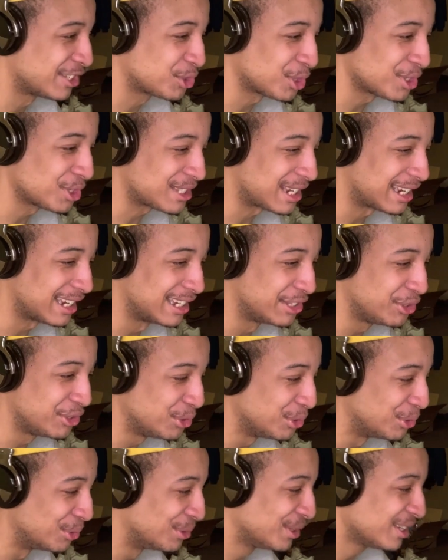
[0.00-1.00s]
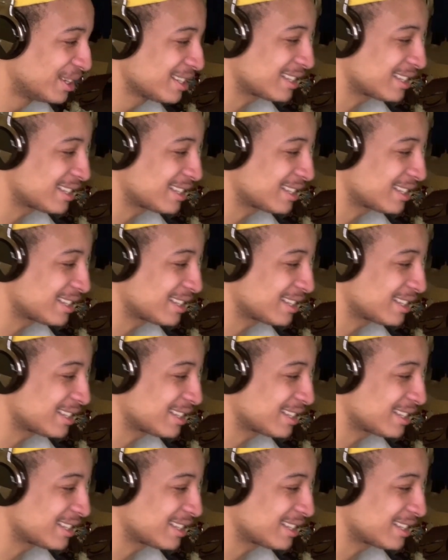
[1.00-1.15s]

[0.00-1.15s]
Draw Titan knew.